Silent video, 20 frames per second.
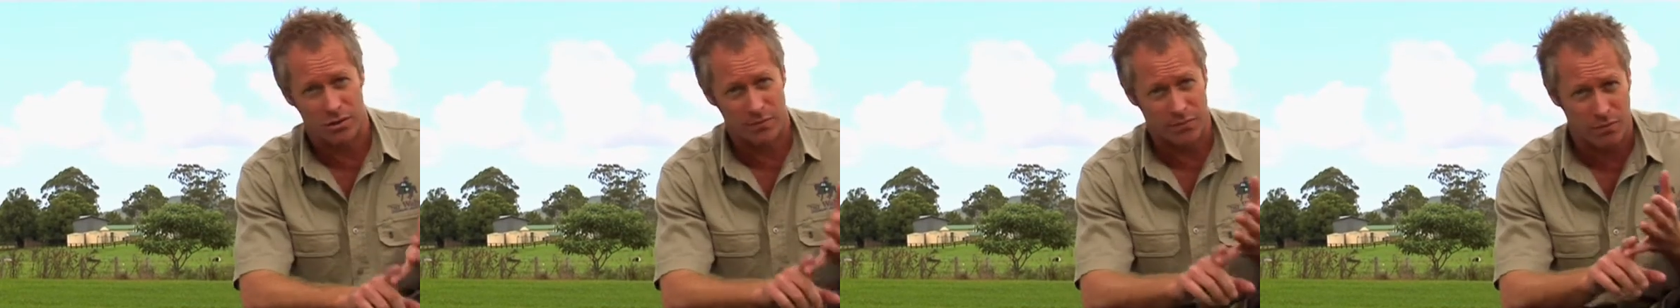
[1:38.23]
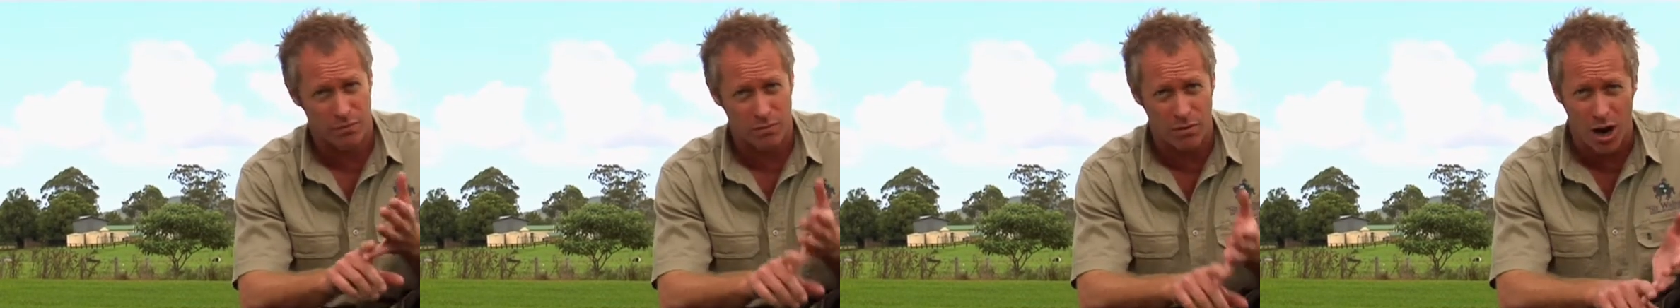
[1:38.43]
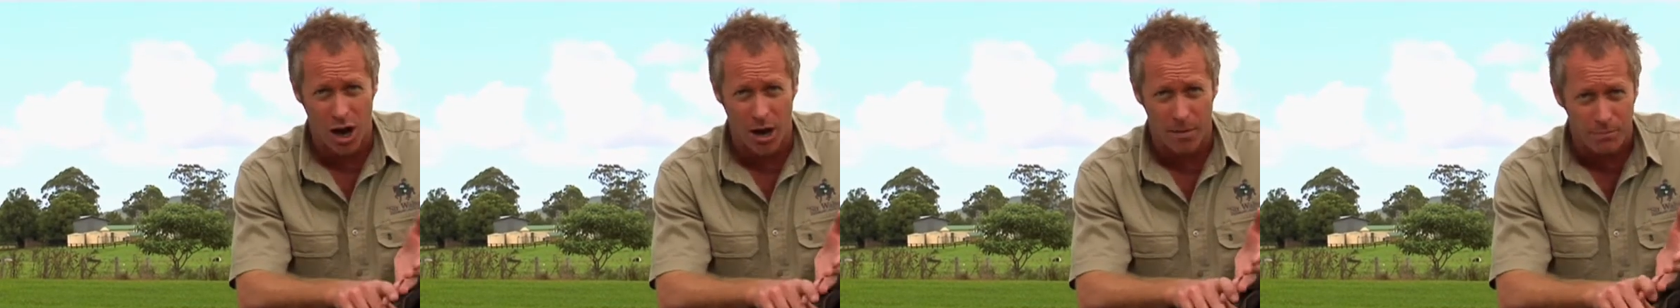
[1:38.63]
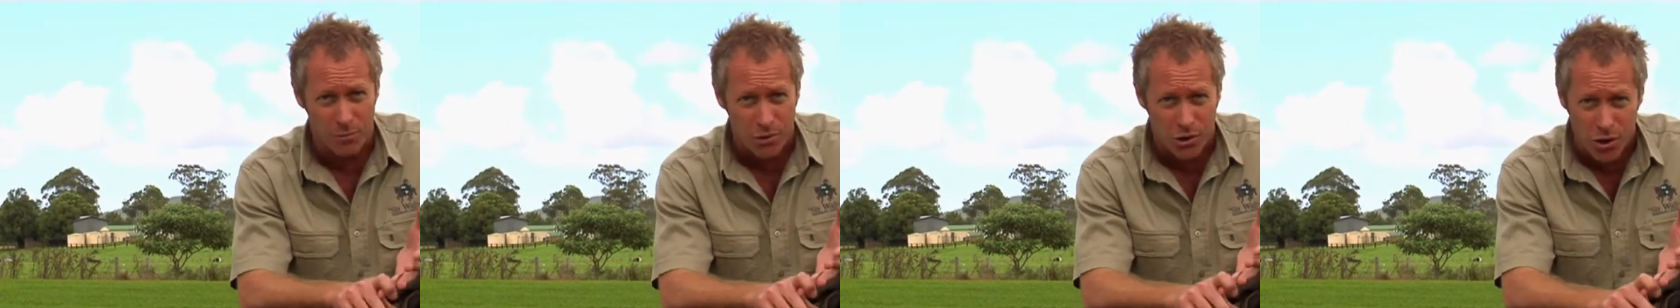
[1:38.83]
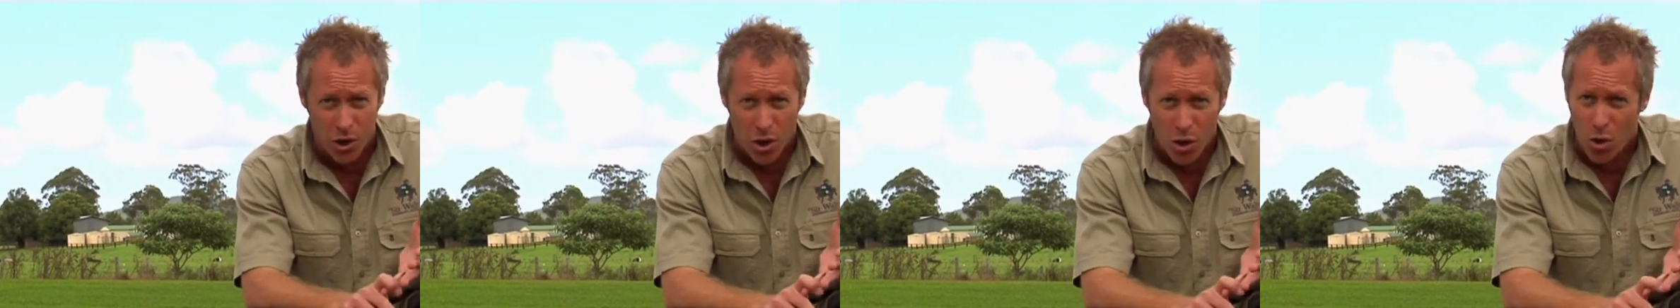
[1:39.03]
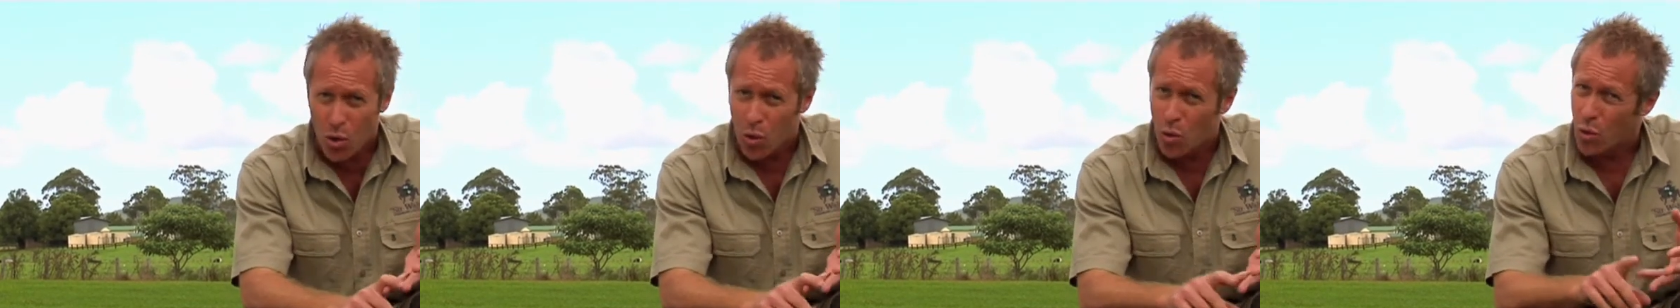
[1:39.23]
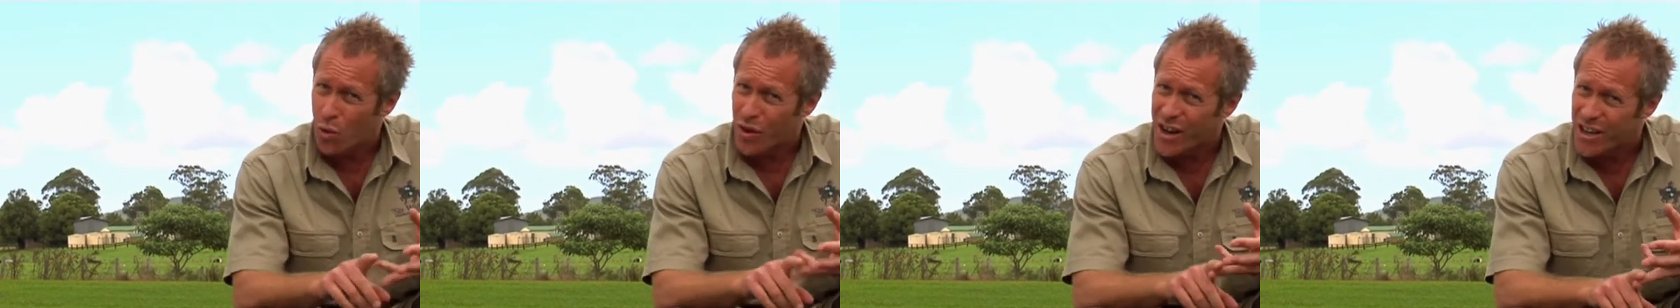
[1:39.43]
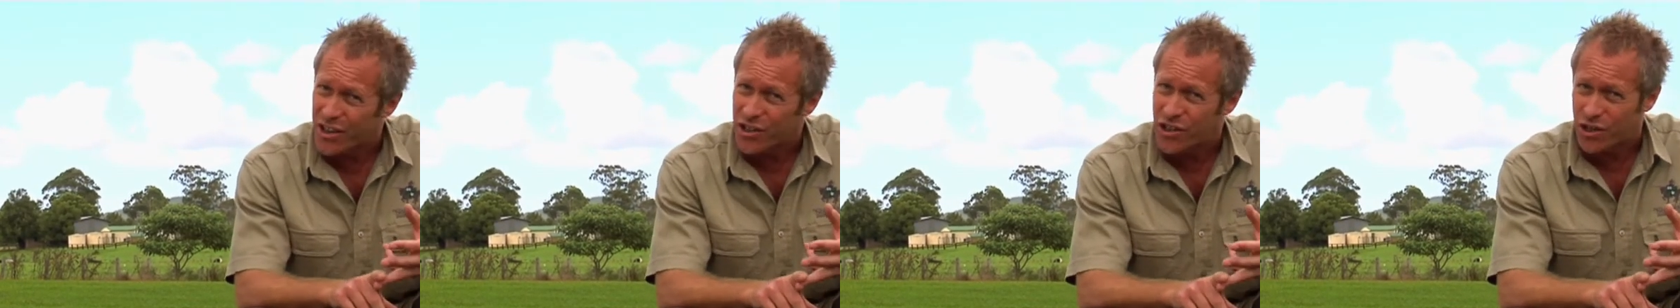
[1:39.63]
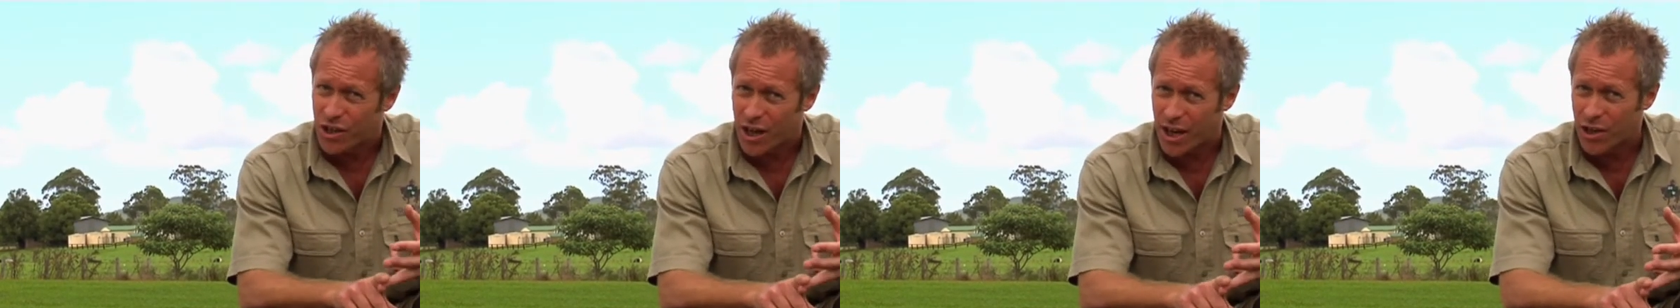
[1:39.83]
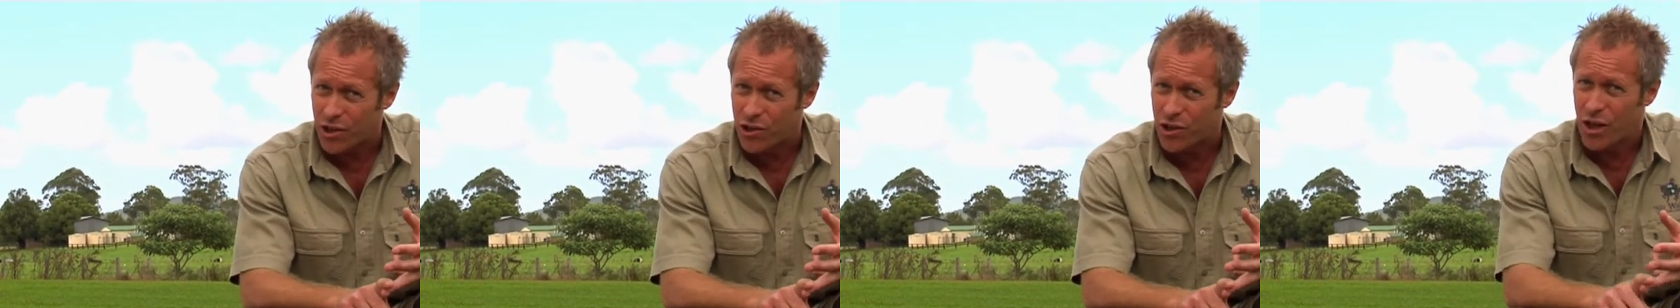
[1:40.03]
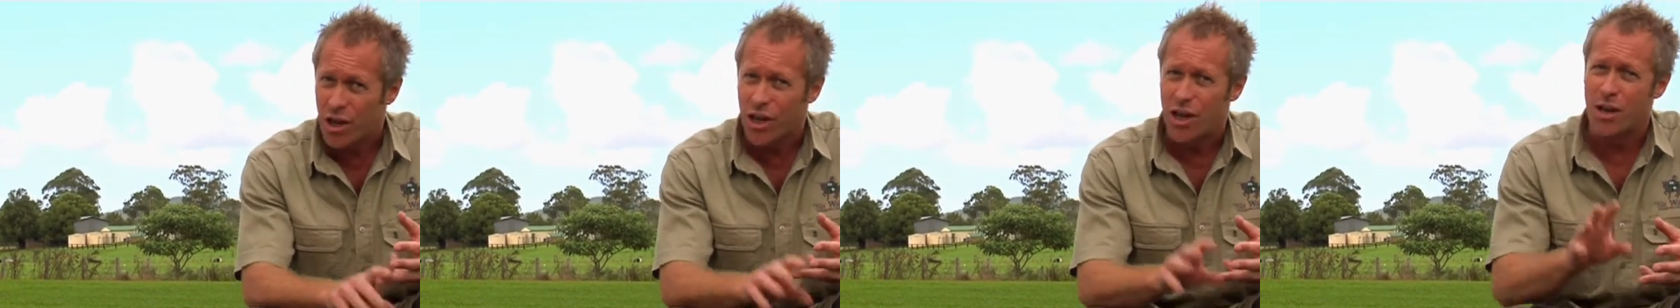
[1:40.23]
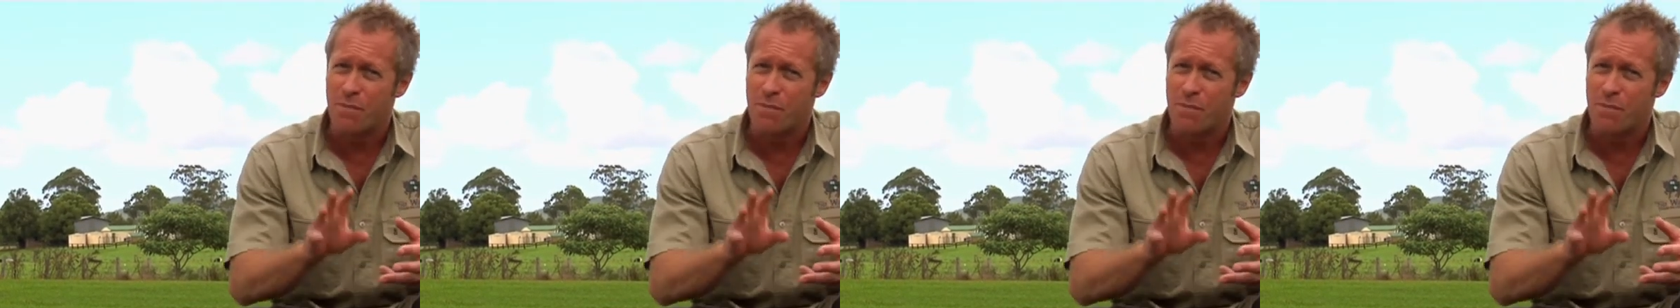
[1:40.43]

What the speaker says: of grubs or insects,